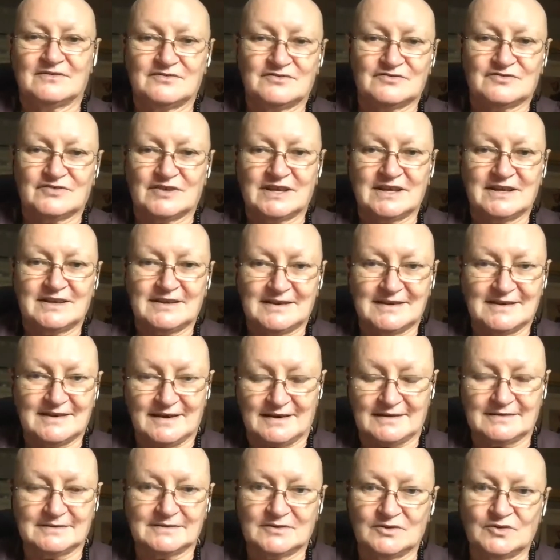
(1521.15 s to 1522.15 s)
drinking
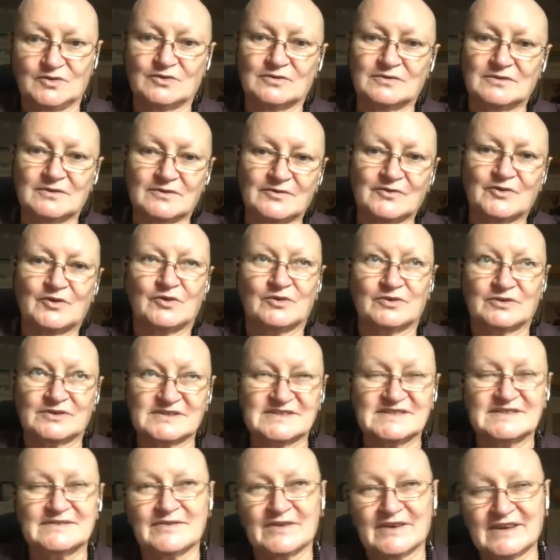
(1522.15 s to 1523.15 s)
alcohol, of
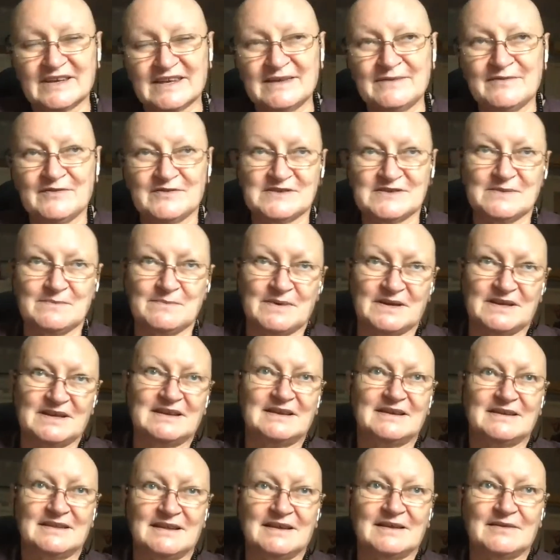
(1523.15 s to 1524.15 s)
course, if I give some
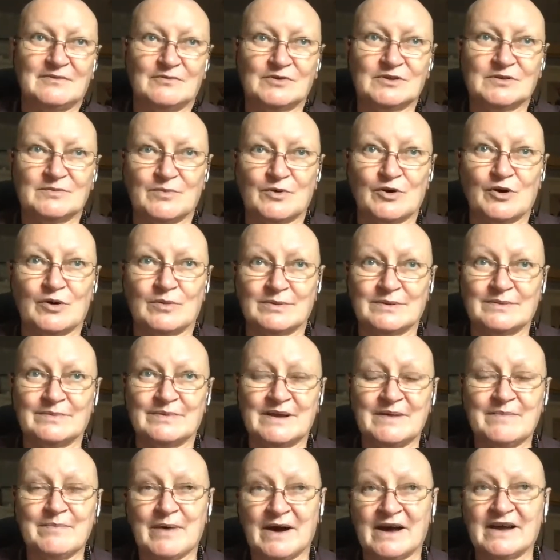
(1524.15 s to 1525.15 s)
money, they will
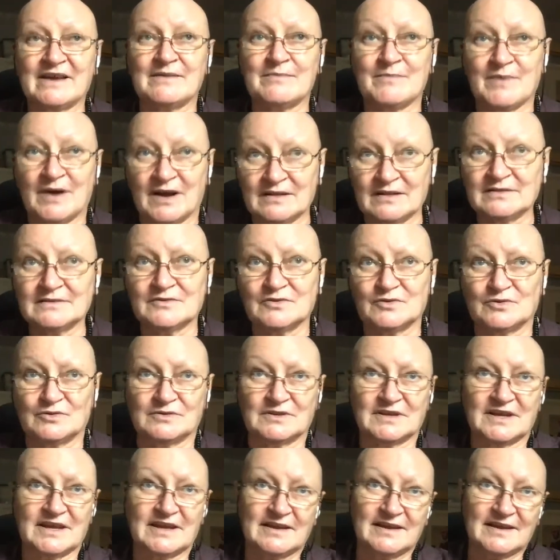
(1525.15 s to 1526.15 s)
probably buy
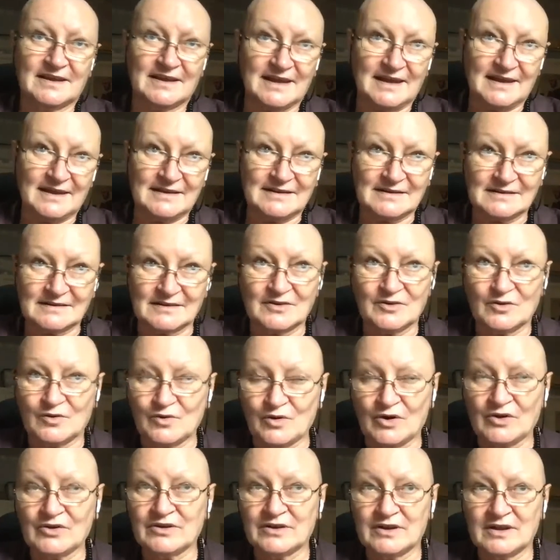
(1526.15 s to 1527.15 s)
alcohol again and go
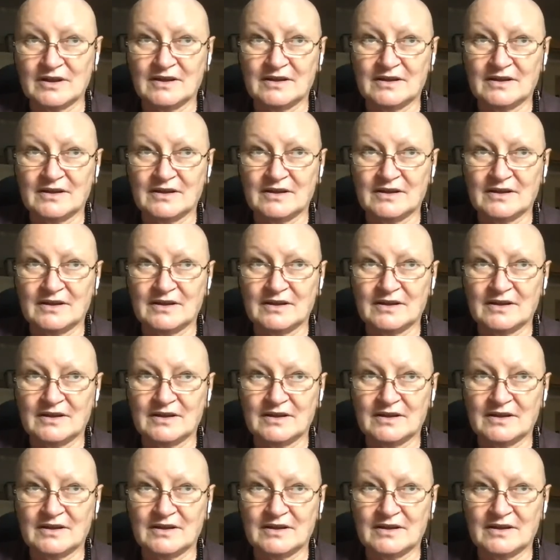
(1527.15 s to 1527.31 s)
on